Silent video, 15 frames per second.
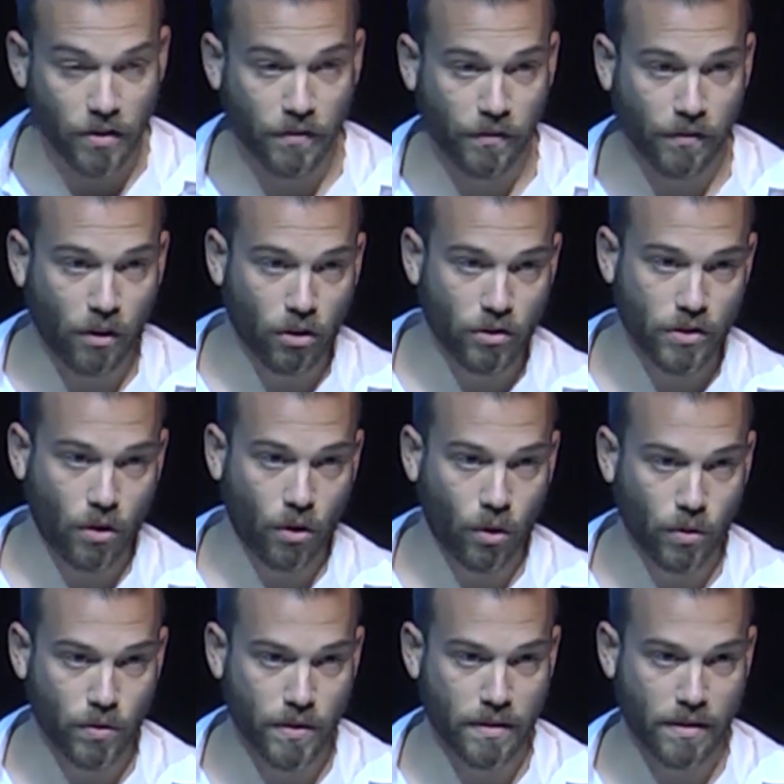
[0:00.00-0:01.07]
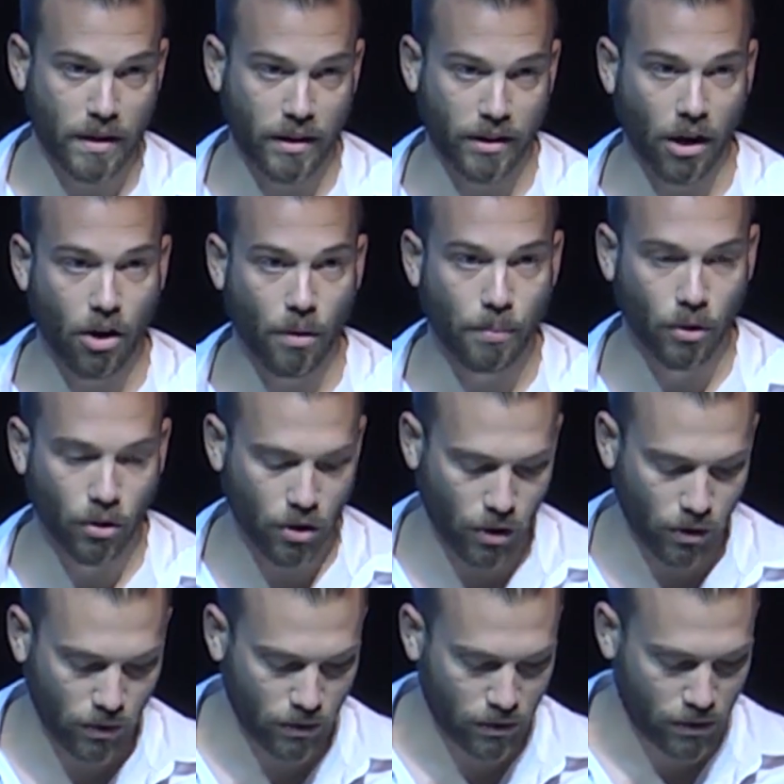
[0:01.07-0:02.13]
Jeff also hosts
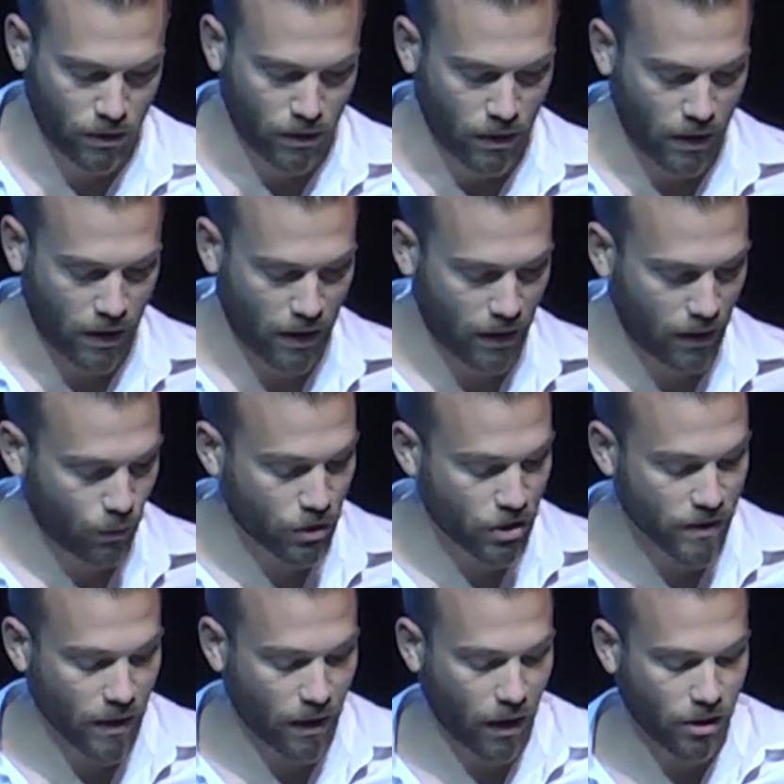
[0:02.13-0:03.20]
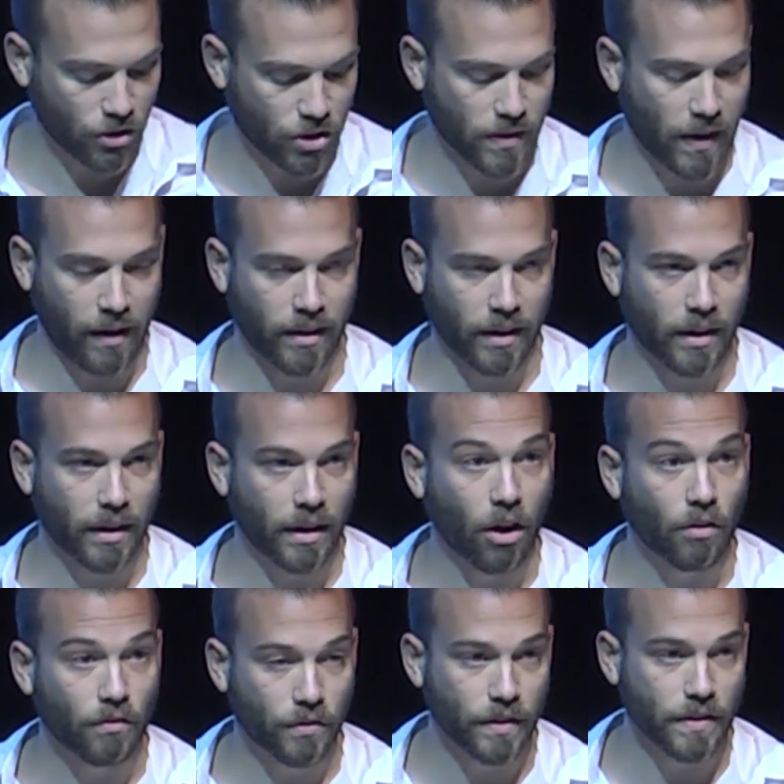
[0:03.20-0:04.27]
Anarcho-Capitalist, which is the largest anarchy
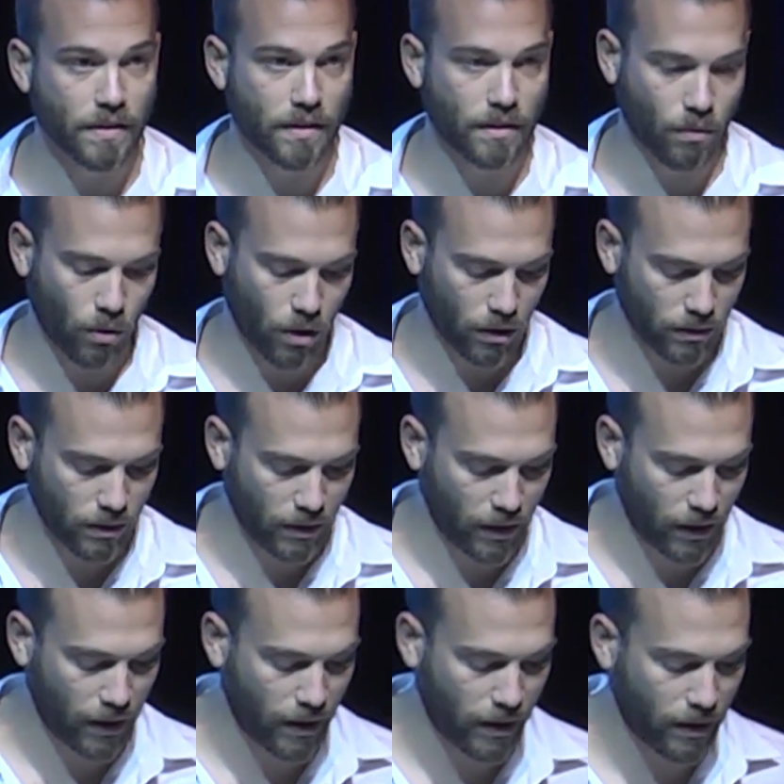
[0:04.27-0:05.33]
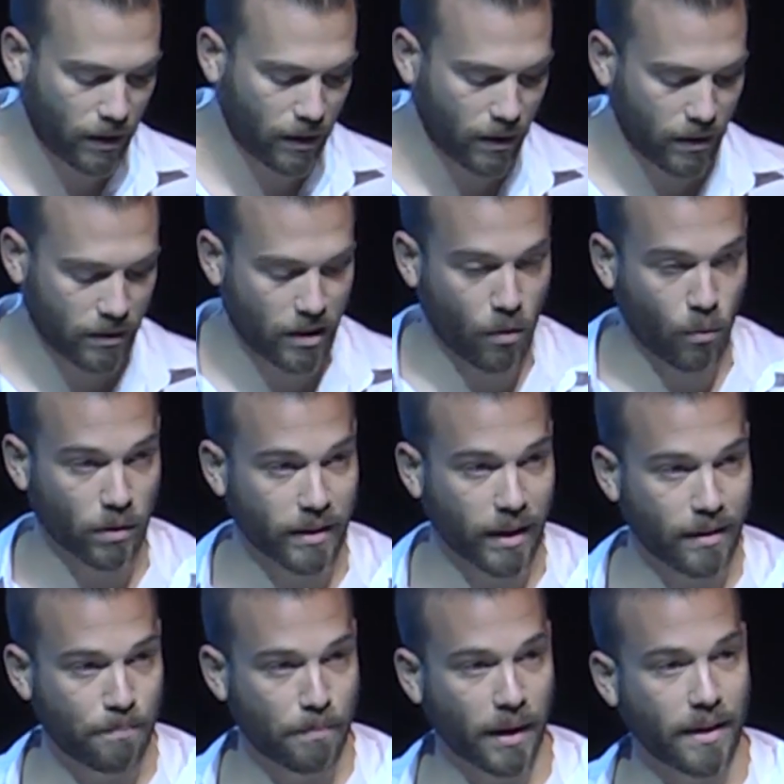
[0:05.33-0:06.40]
conference in the world that will
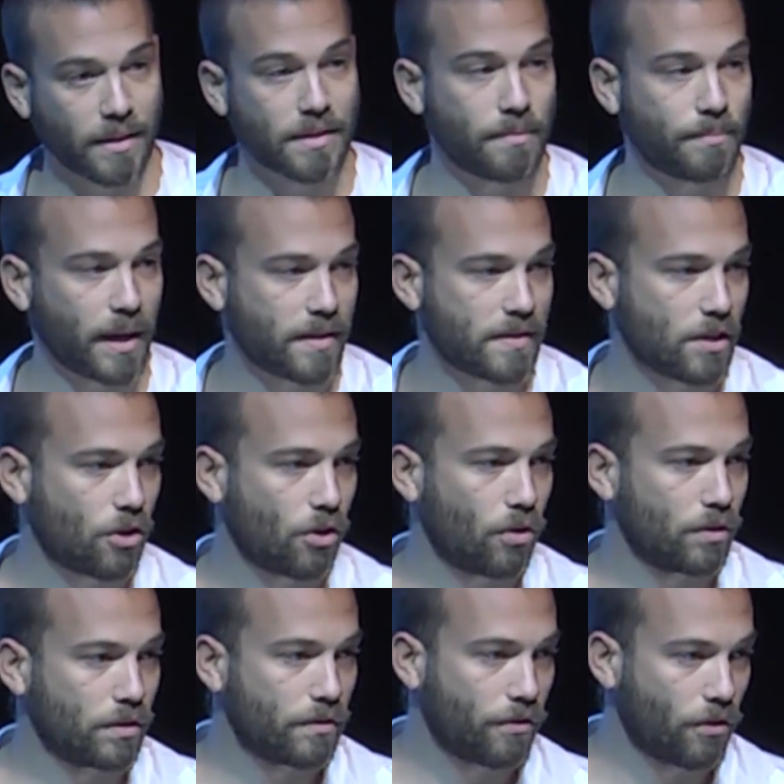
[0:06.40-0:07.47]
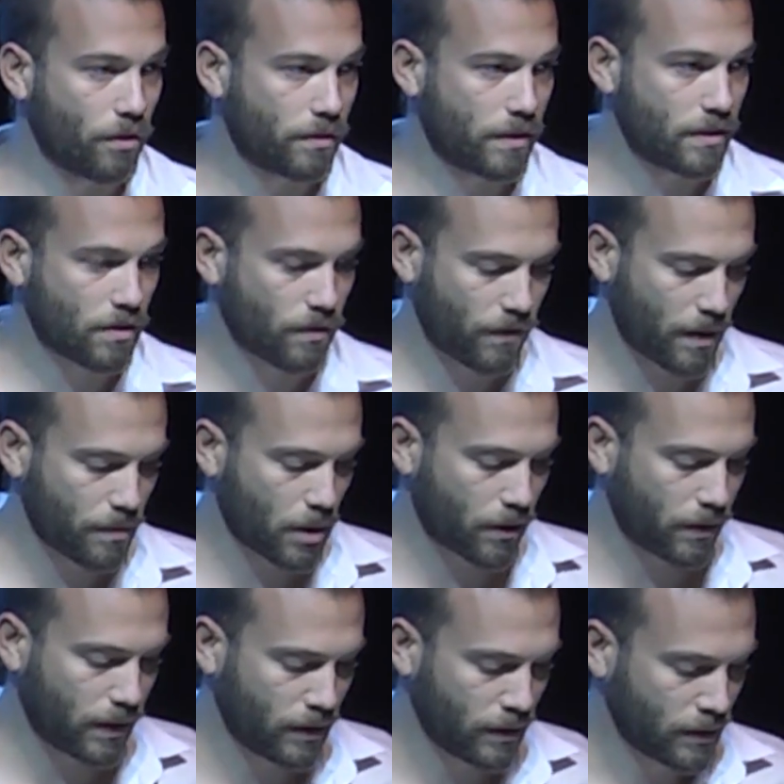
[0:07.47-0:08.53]
take place in Mexico on the 14th of
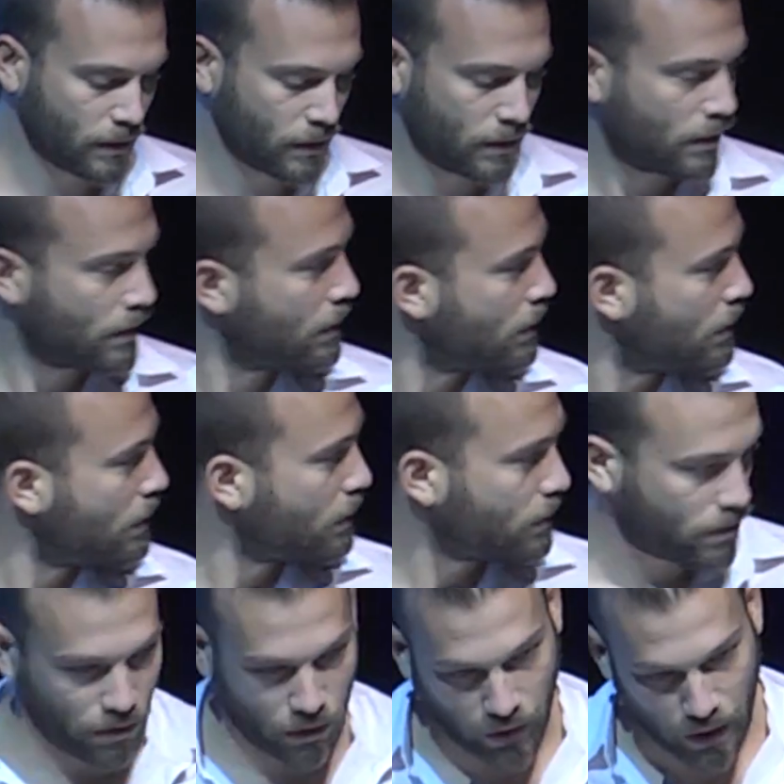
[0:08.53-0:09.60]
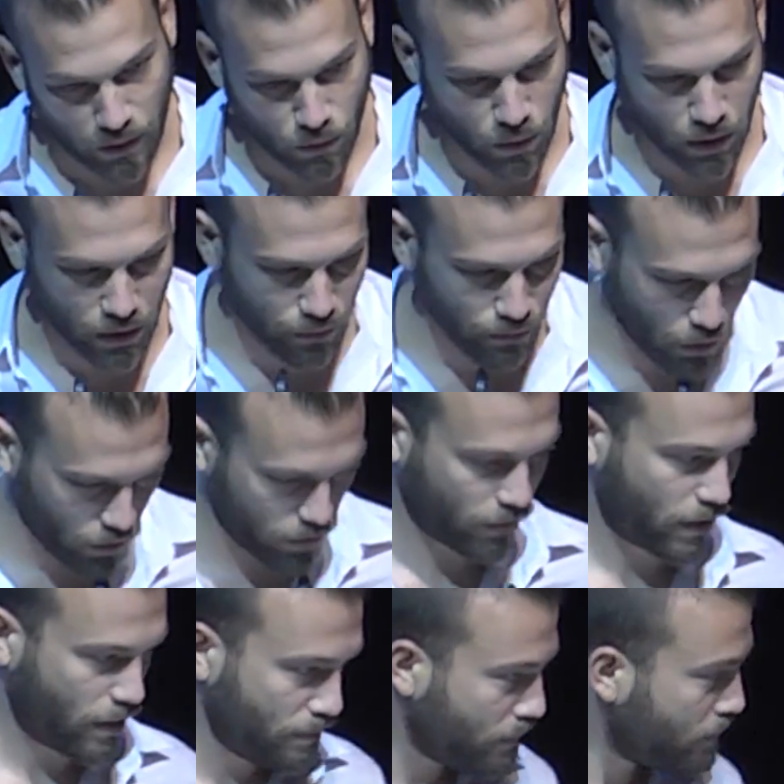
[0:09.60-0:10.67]
February. All right, welcome
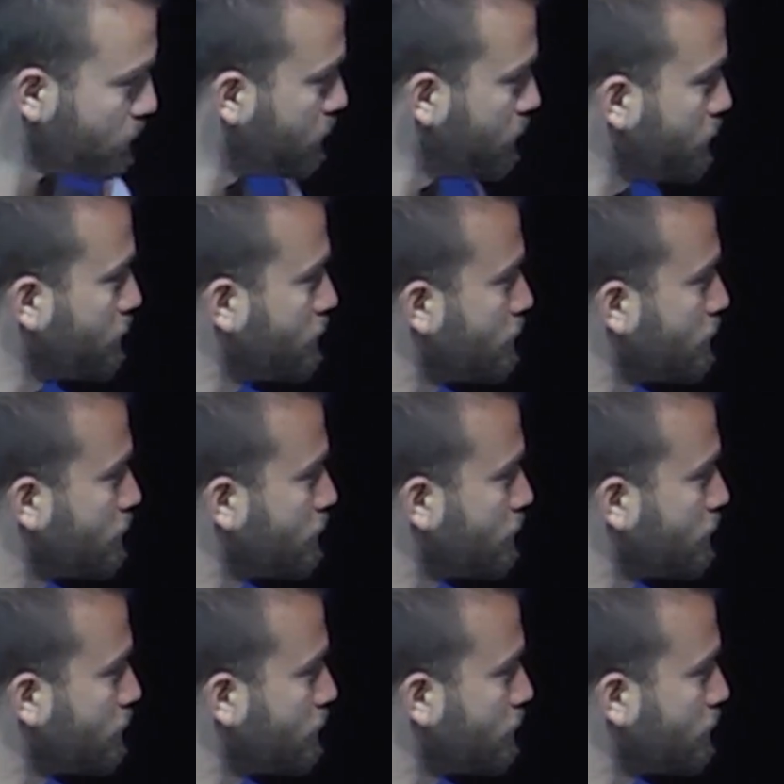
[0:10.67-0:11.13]
both of them.